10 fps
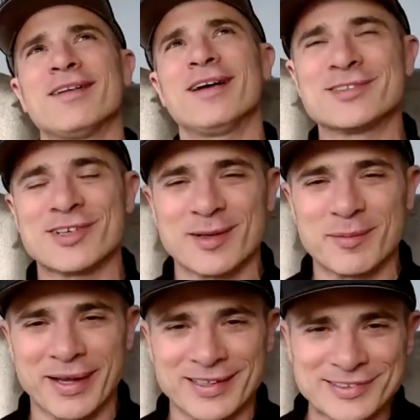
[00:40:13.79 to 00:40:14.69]
our
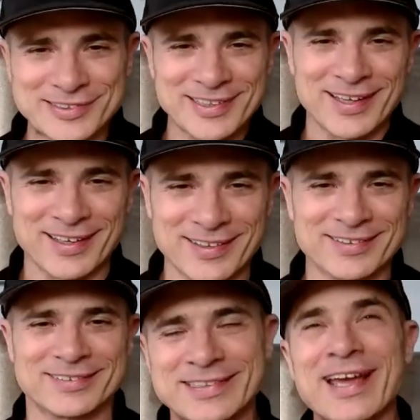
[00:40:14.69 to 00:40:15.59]
clients are the best
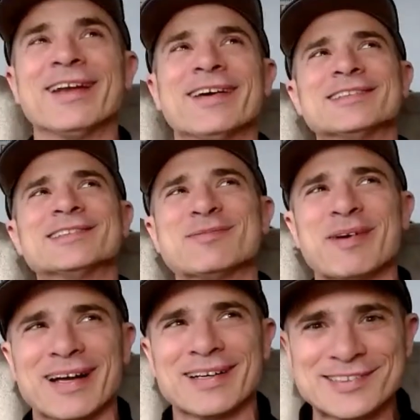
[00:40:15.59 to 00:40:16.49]
and Lena
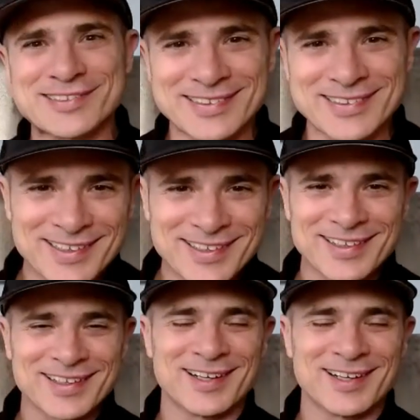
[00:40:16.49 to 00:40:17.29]
is the best.